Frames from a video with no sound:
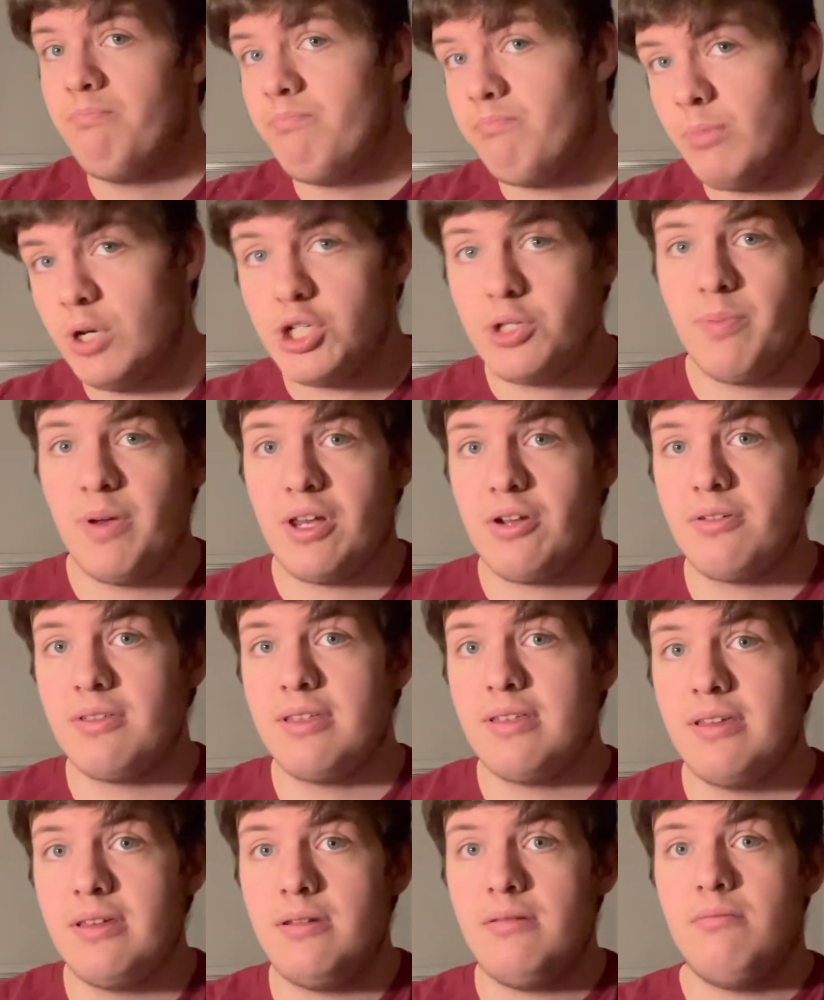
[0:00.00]
much better
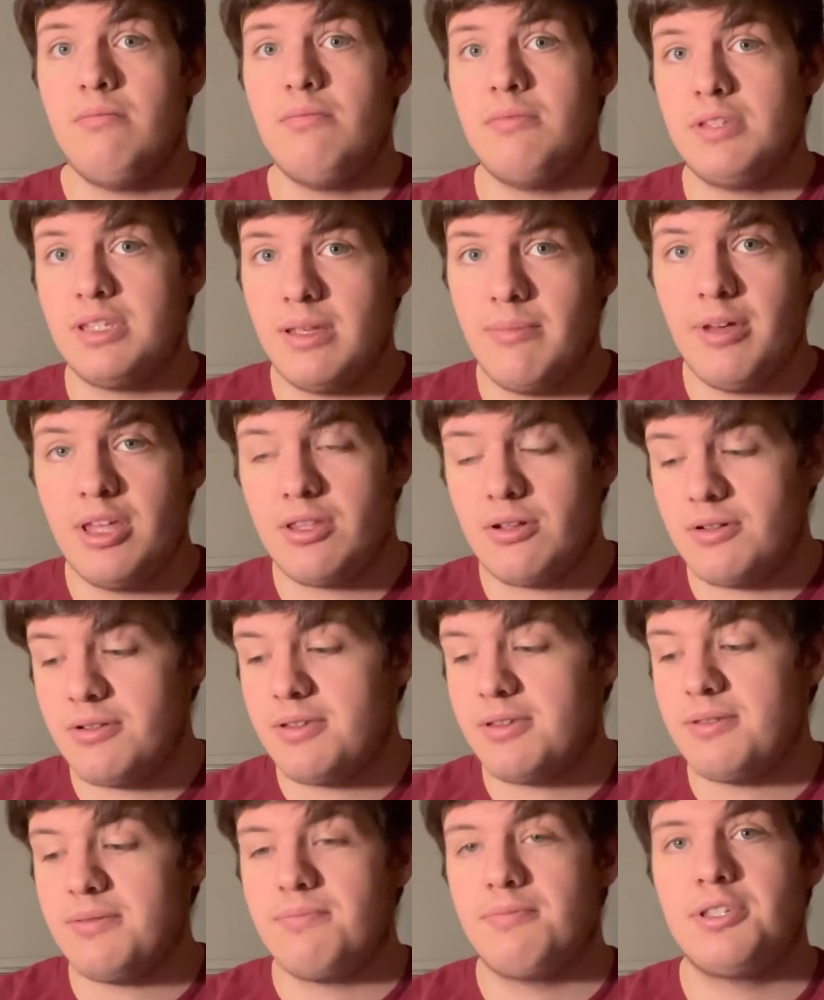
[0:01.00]
than some
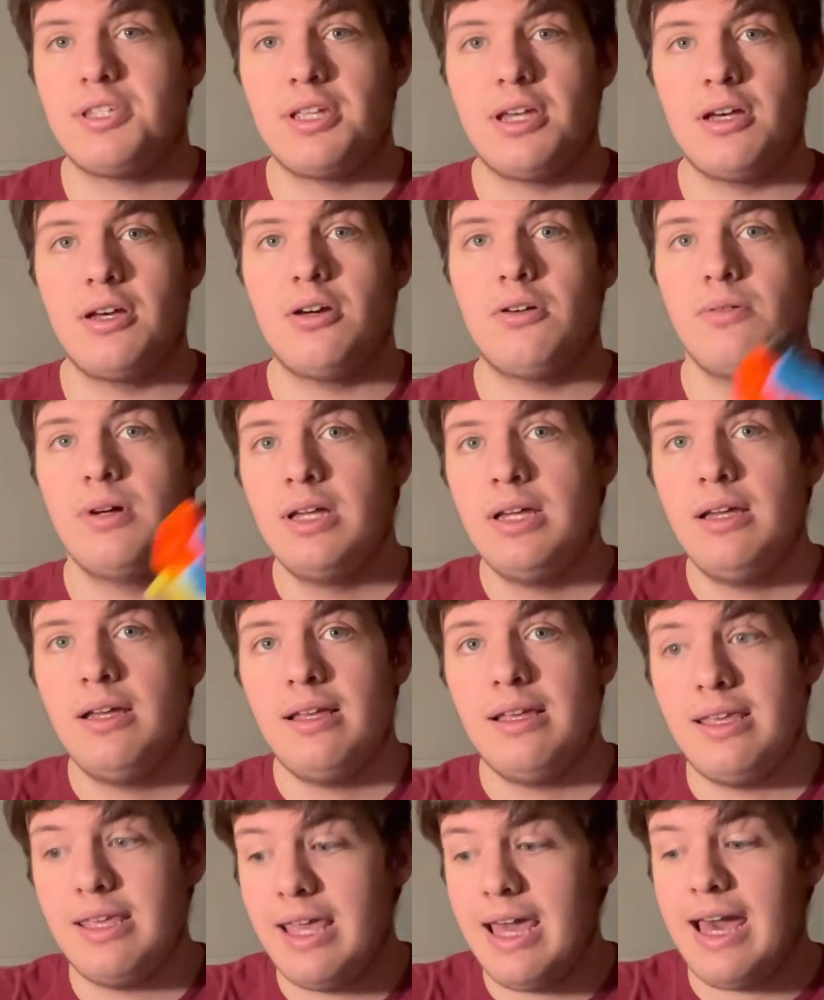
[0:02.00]
others. So
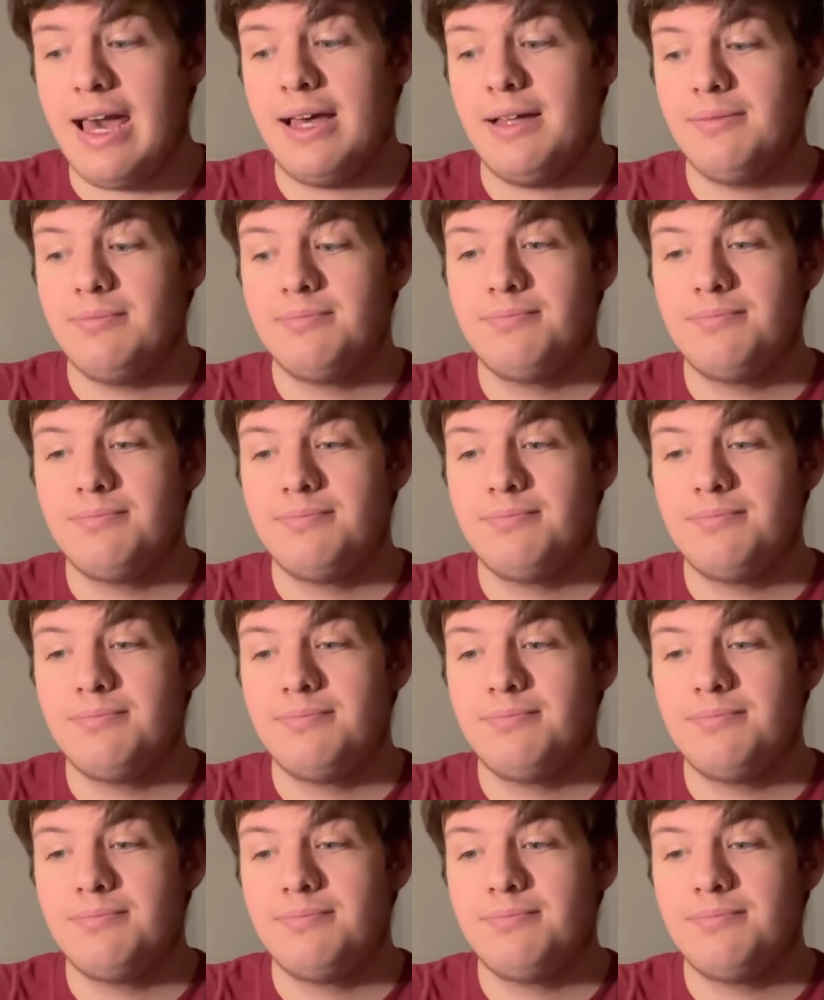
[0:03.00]
yeah.